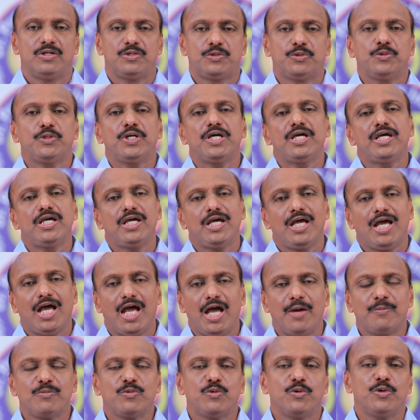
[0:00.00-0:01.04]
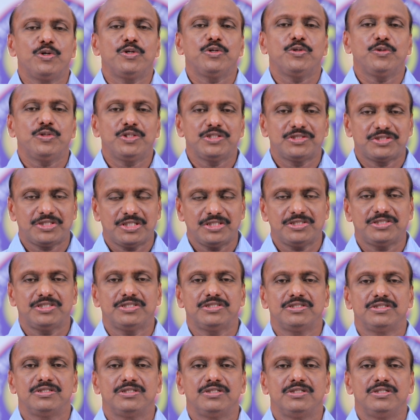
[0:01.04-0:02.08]
Today, I am going to
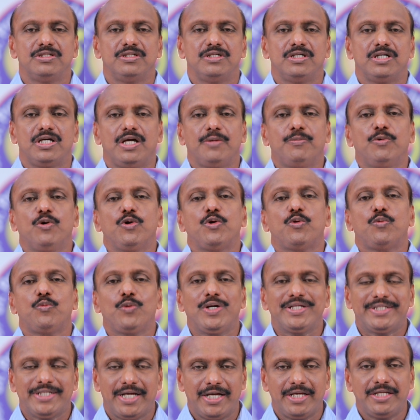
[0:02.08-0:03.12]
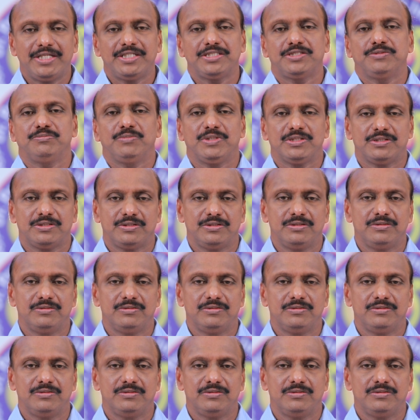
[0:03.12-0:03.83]
discuss about vaginismus.